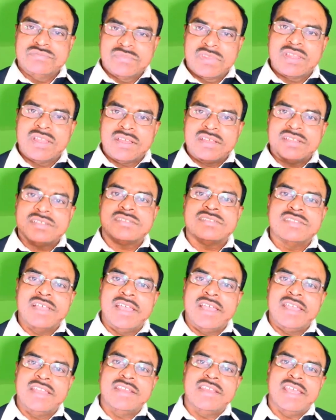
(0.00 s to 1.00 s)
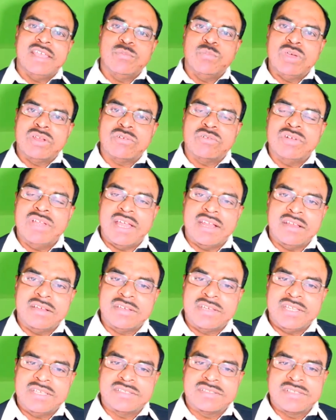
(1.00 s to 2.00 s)
That is neighborhood
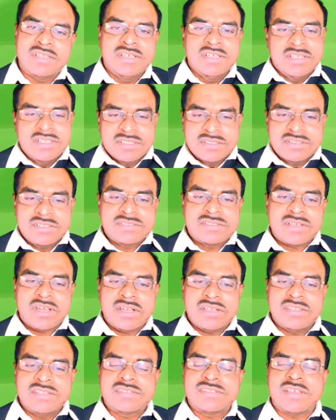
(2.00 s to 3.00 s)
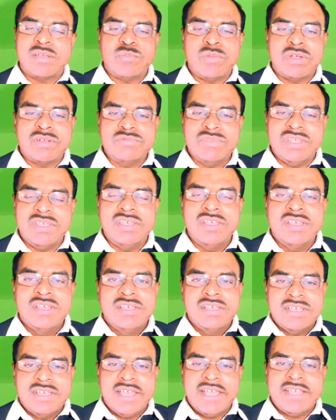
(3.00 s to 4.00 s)
analytics. These are all some of the
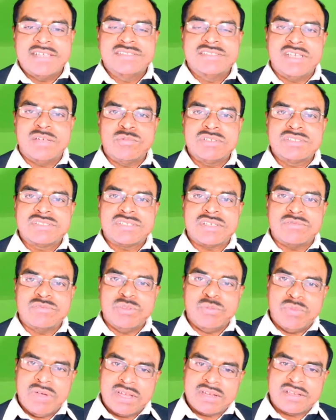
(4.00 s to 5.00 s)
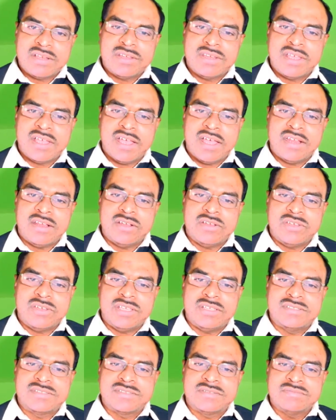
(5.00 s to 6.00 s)
examples of the marketing
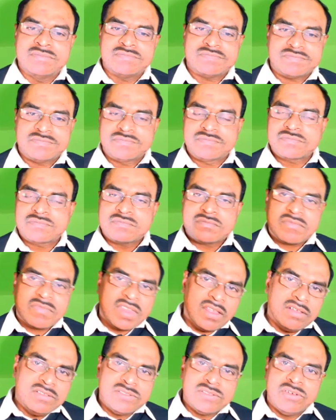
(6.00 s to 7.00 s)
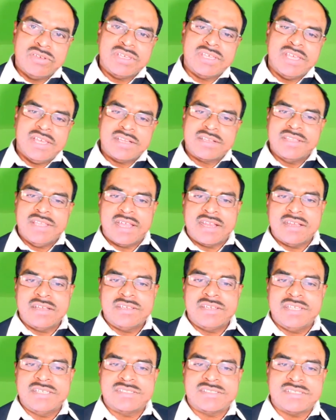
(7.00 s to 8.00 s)
analytics. So here the
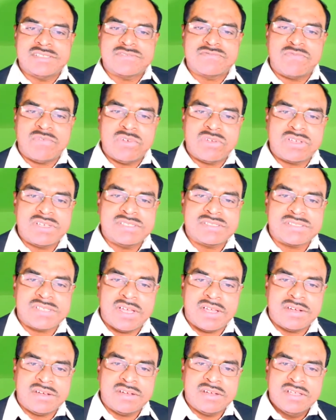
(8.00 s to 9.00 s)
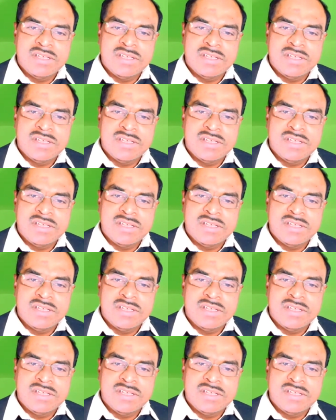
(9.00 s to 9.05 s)
analytics is focused on